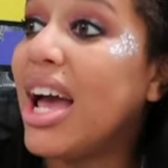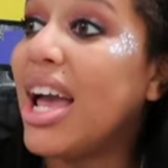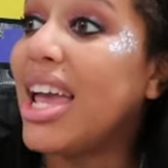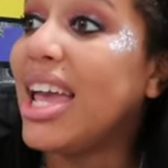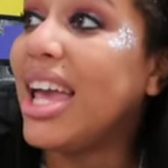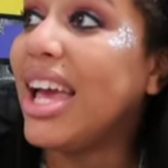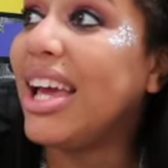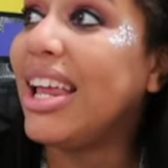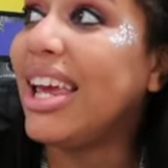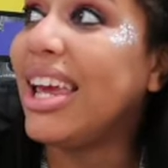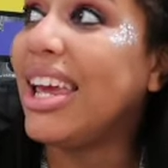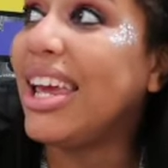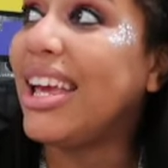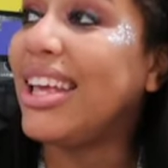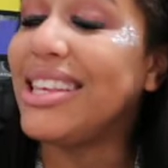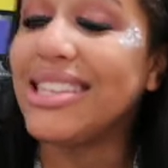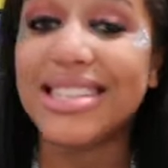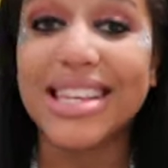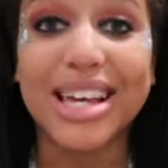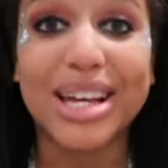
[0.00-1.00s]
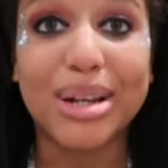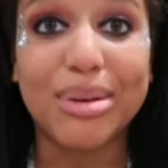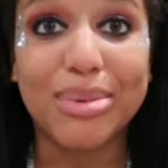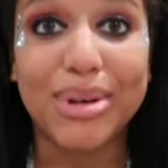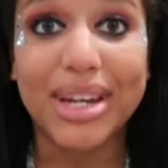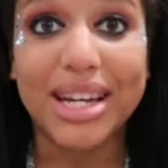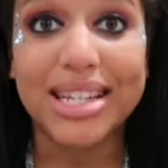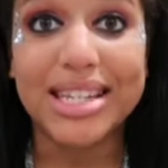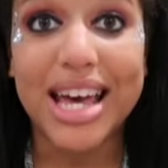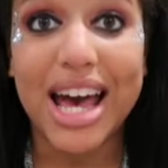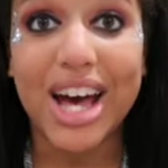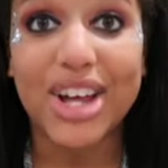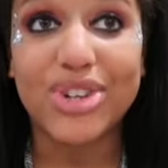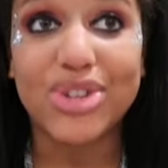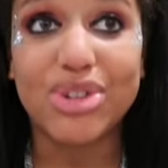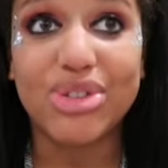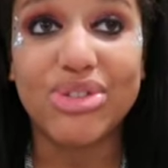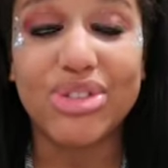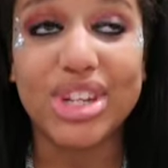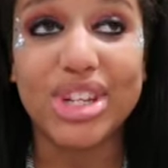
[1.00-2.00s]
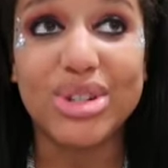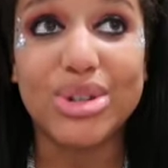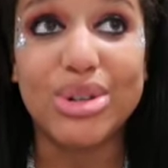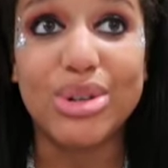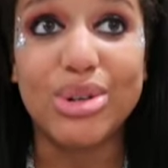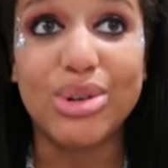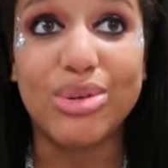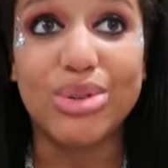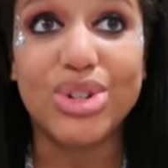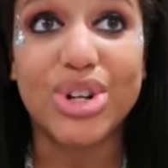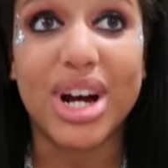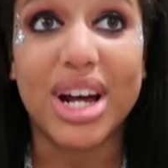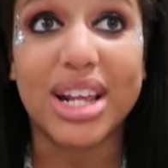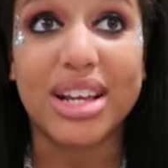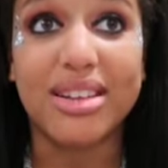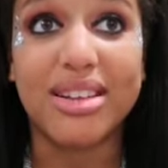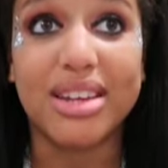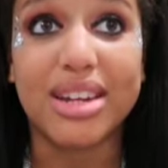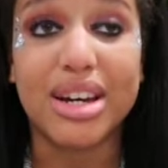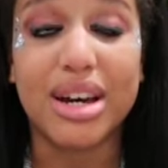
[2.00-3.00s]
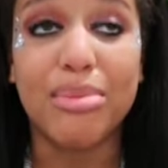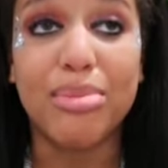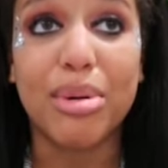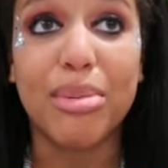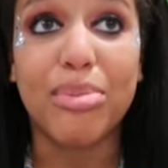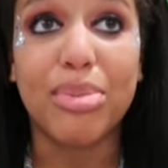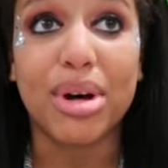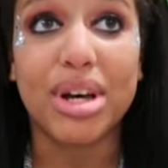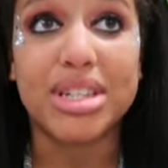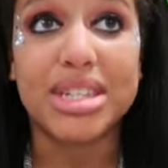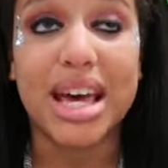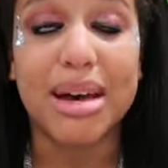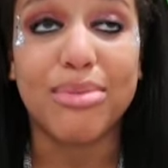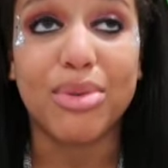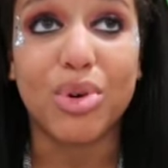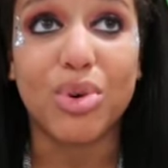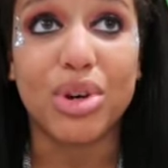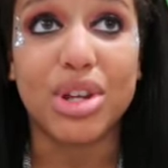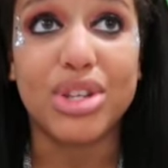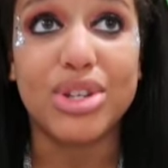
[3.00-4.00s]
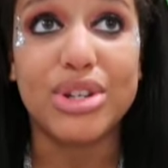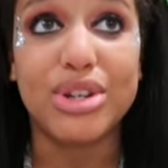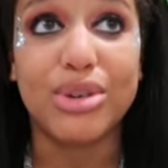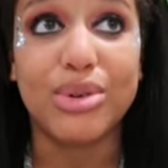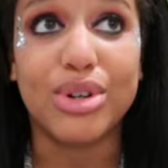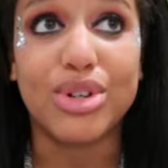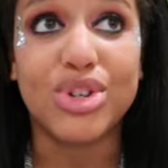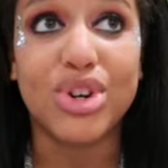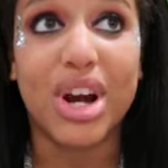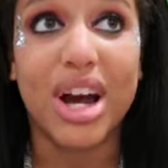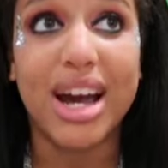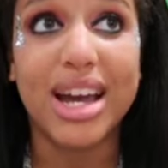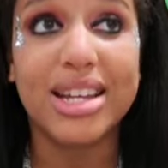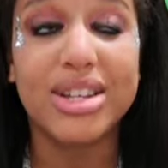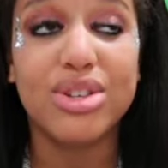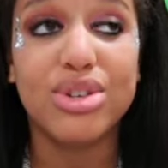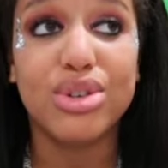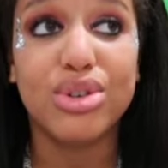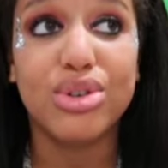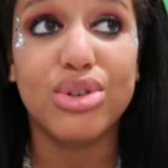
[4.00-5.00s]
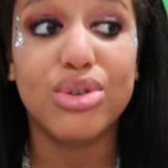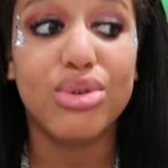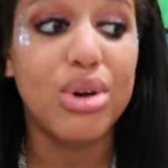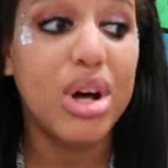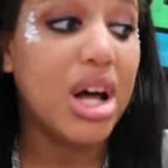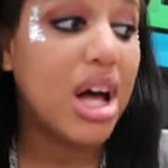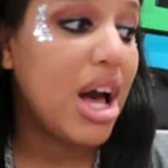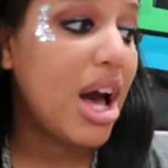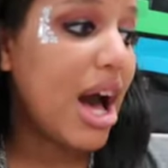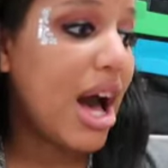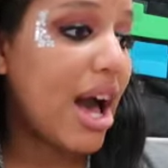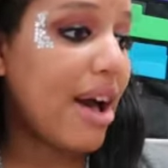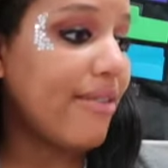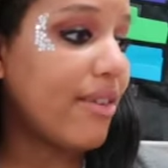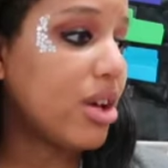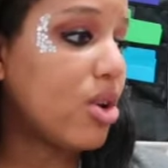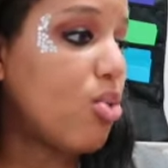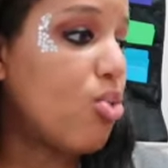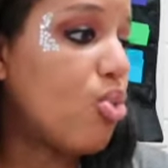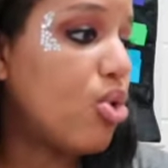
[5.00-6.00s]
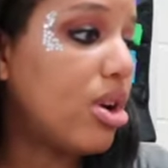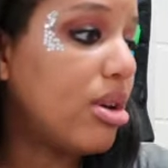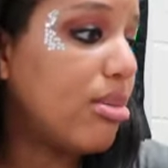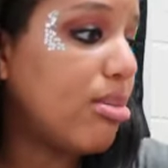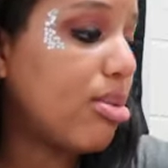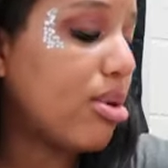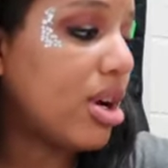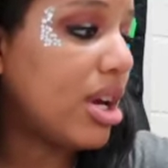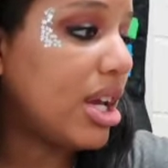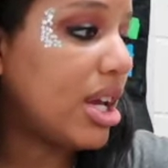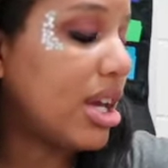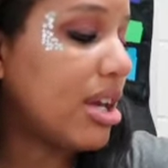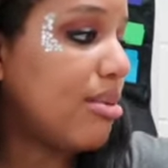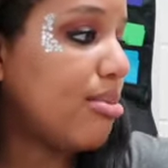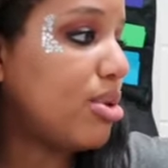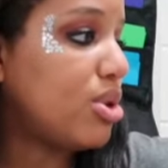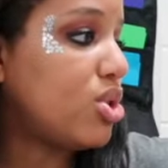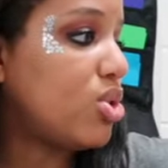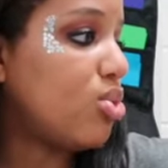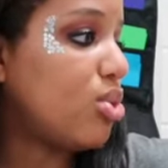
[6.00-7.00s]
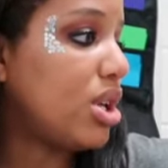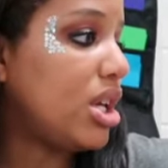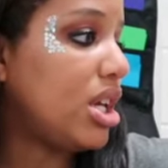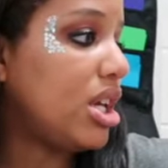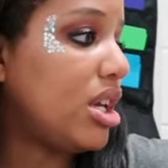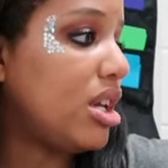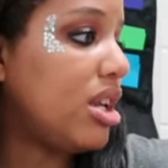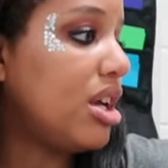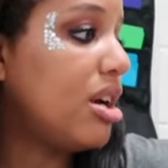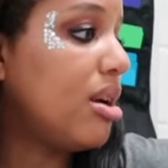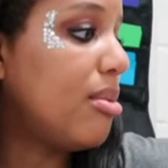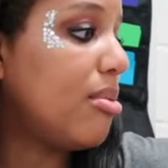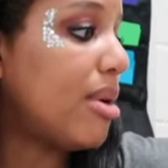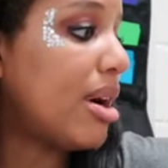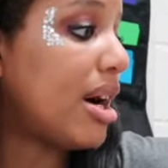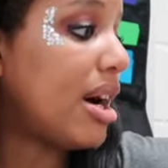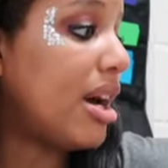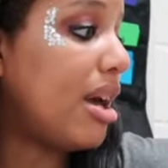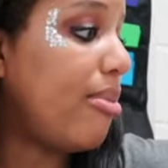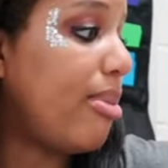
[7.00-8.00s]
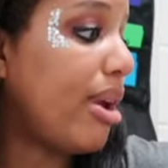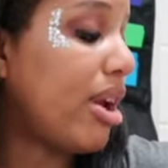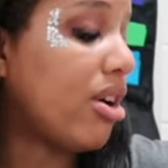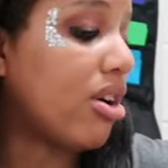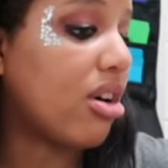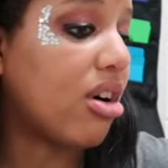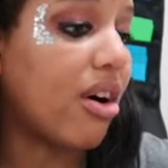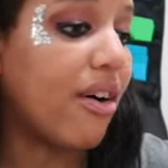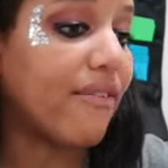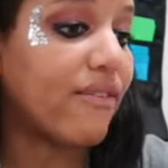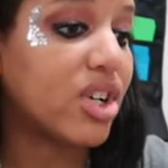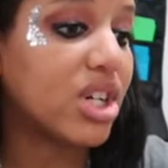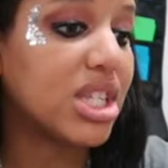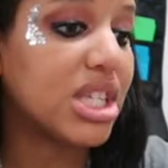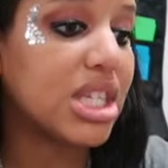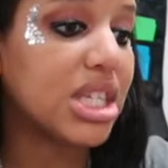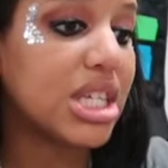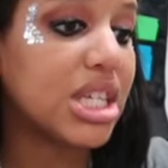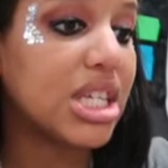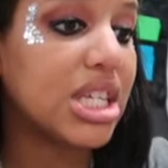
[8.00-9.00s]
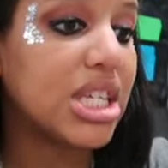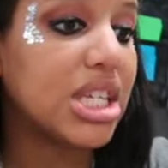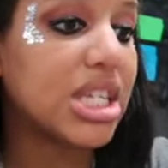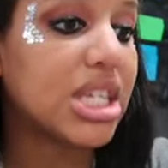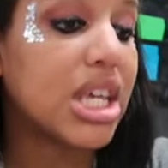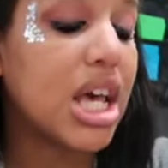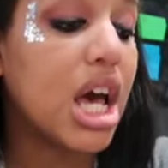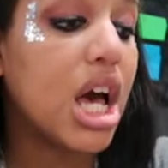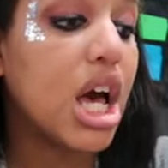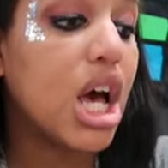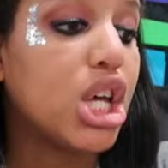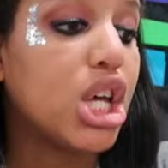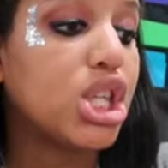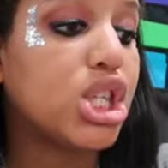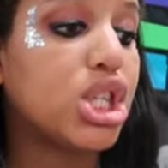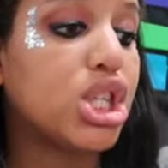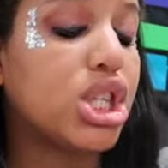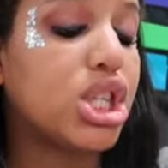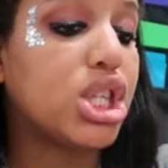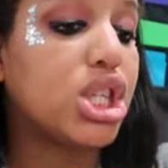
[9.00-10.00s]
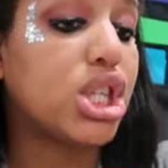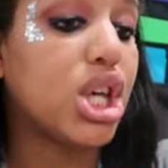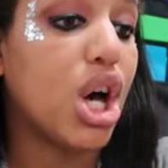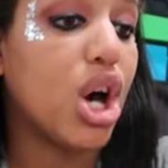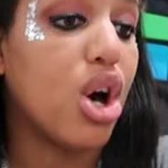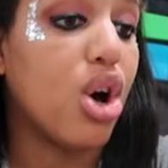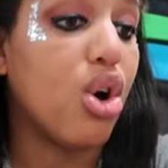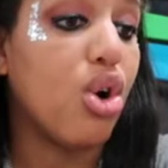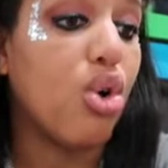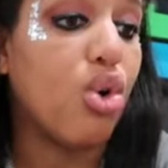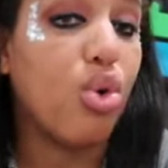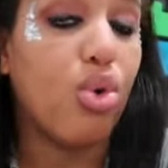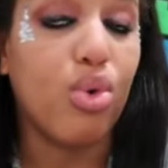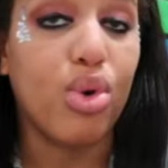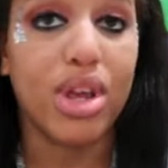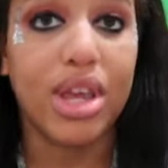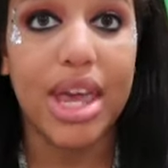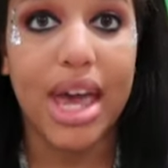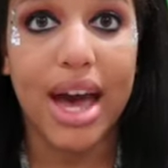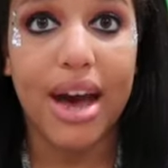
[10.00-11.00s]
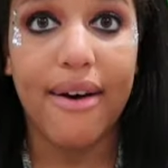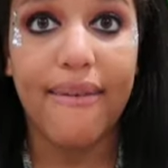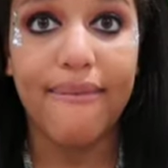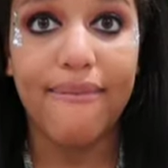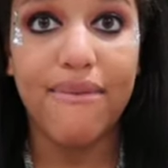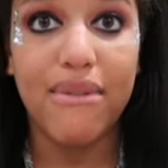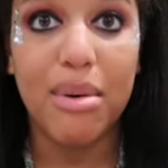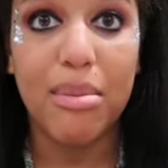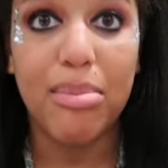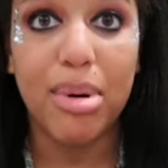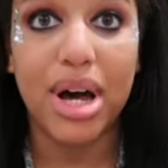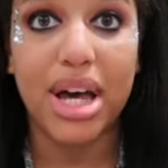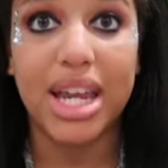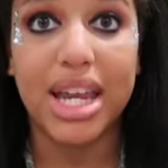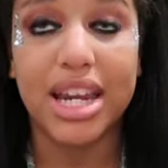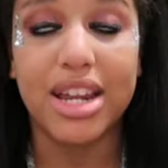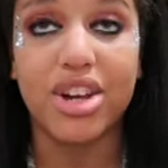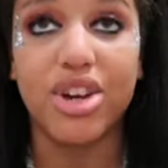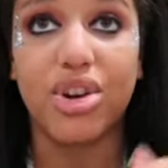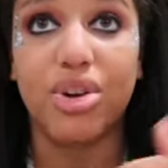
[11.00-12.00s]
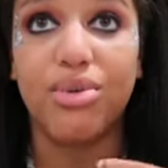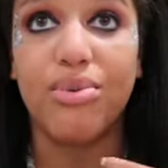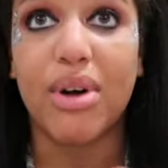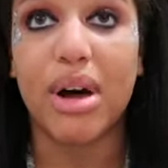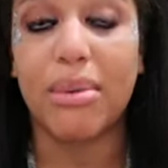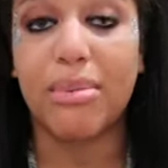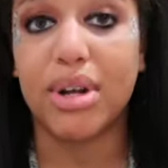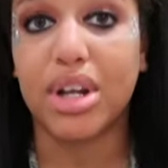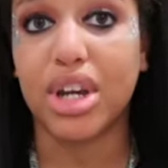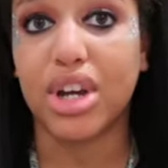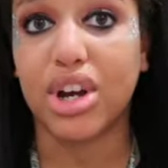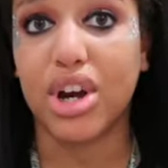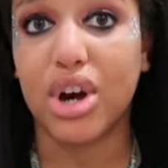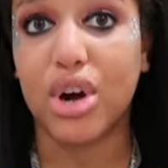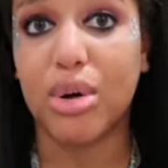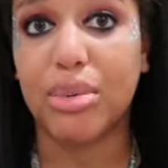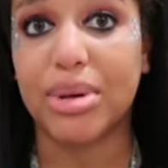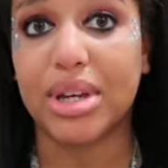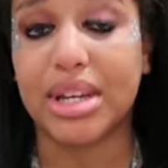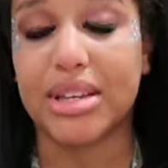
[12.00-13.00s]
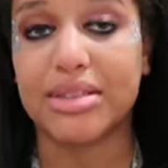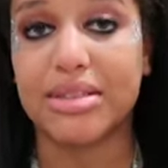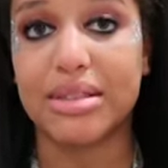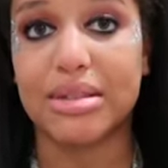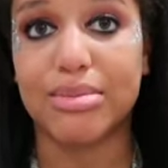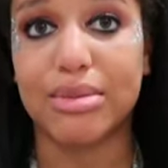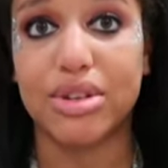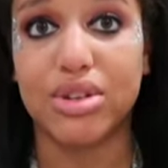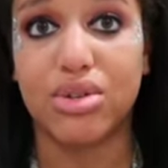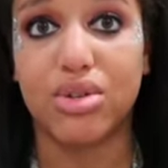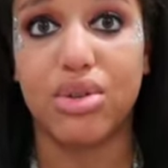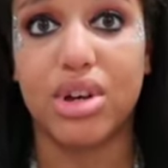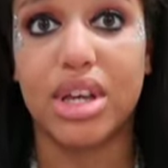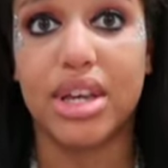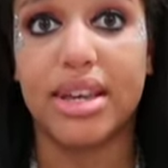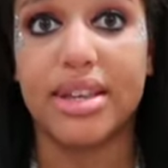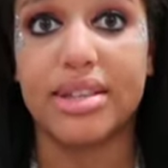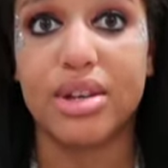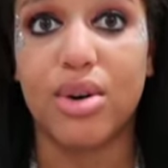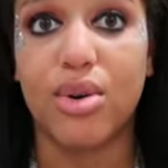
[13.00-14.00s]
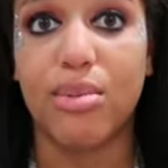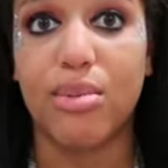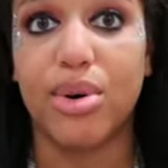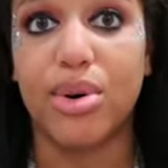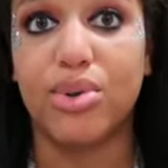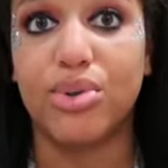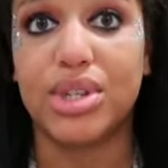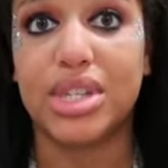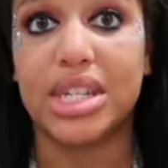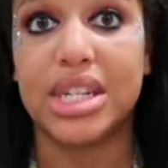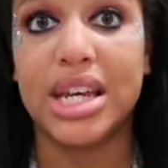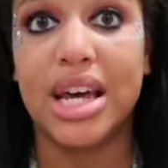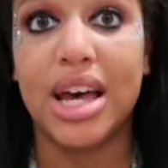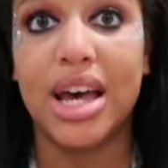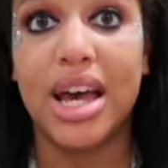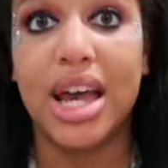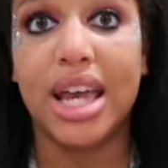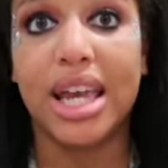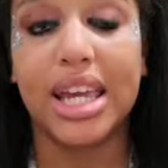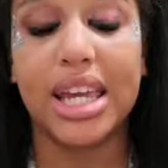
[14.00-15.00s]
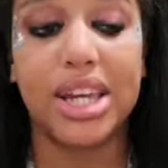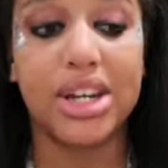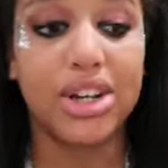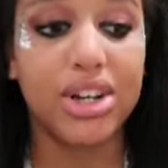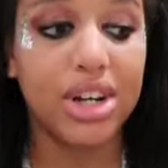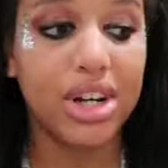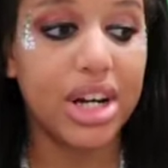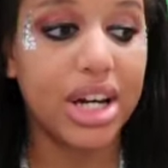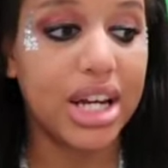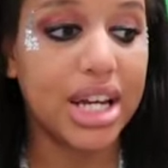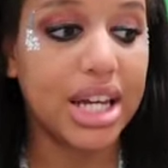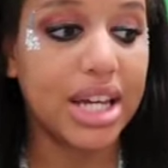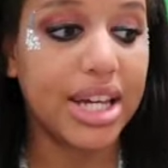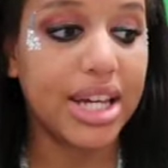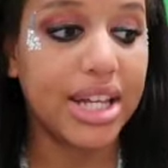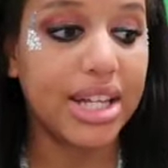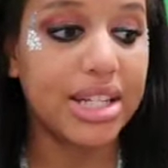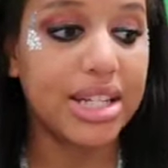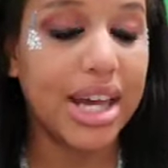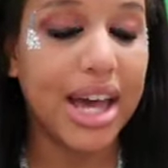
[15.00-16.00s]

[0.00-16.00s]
It is gonna be a catastrophe to try to clean up, but I'm going to try to. I have like one break in between my parent conferences, so yeah. But anywho, I'm gonna go because dismissal is almost here, and